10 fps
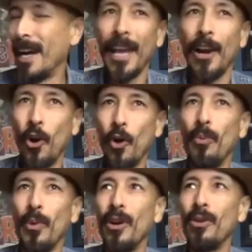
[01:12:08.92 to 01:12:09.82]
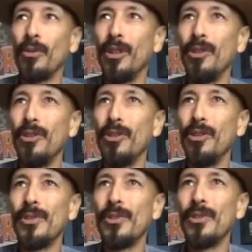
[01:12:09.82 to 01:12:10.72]
I hope we don't
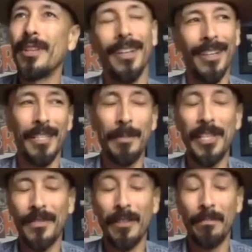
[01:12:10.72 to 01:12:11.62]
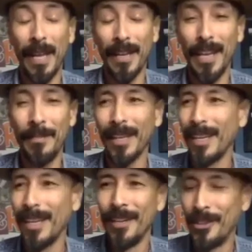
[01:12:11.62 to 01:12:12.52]
lose, especially after the
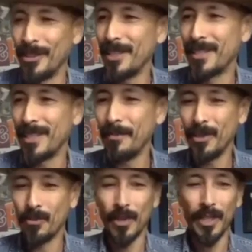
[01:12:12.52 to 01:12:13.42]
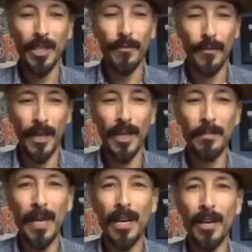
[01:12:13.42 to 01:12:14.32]
pandemic, there's just something really
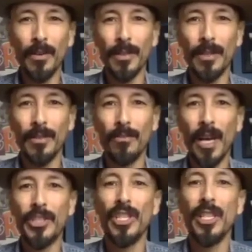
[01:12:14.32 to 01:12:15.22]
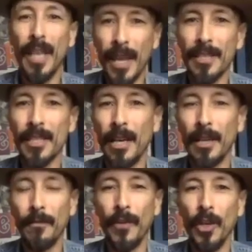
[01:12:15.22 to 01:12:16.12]
fun about watching dance
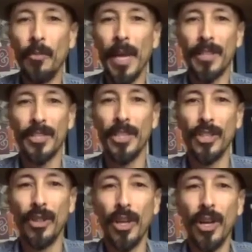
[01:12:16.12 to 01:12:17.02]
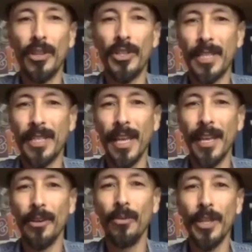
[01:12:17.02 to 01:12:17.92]
on film at such a large
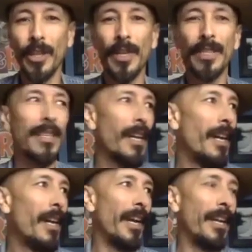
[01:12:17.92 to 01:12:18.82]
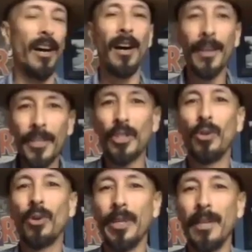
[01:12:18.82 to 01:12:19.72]
scale, whether it's an
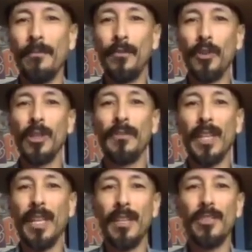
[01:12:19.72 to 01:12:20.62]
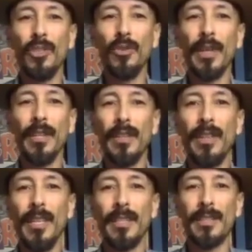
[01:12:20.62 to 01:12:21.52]
auditorium full of kids
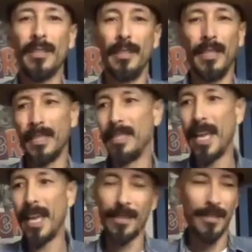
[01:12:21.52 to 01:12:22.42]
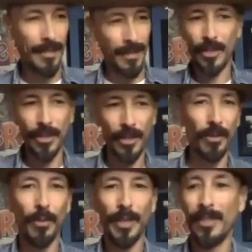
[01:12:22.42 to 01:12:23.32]
doing this dance,
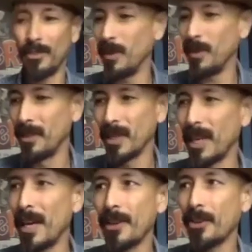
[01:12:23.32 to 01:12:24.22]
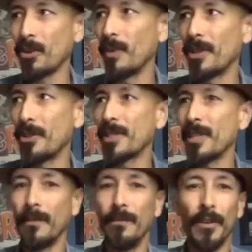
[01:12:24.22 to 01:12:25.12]
with this one little guy, or whether it's
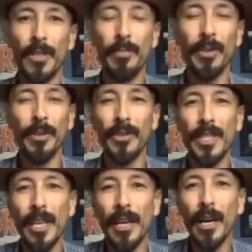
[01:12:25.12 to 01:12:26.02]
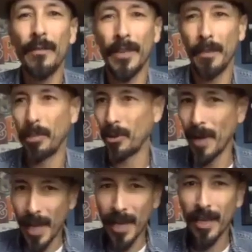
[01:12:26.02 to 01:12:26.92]
on Ferris Bueller's Day Off at the
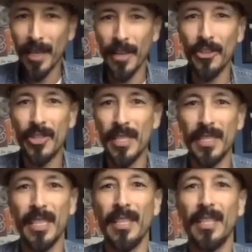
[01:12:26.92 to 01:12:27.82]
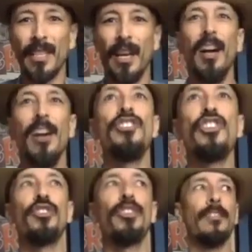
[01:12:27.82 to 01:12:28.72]
parade and you just see these
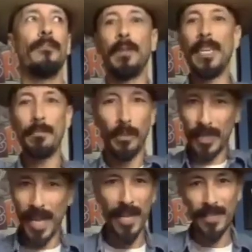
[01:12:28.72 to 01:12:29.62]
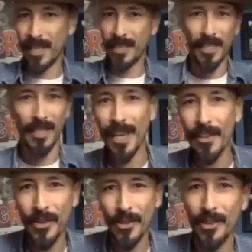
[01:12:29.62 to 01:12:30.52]
hundreds of people dancing
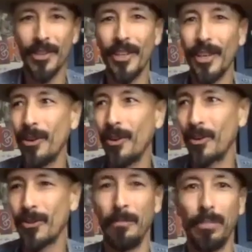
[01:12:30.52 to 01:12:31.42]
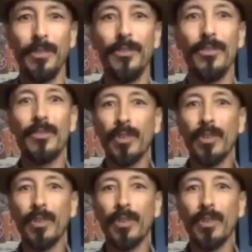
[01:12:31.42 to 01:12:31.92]
together, or the Blues. Yeah.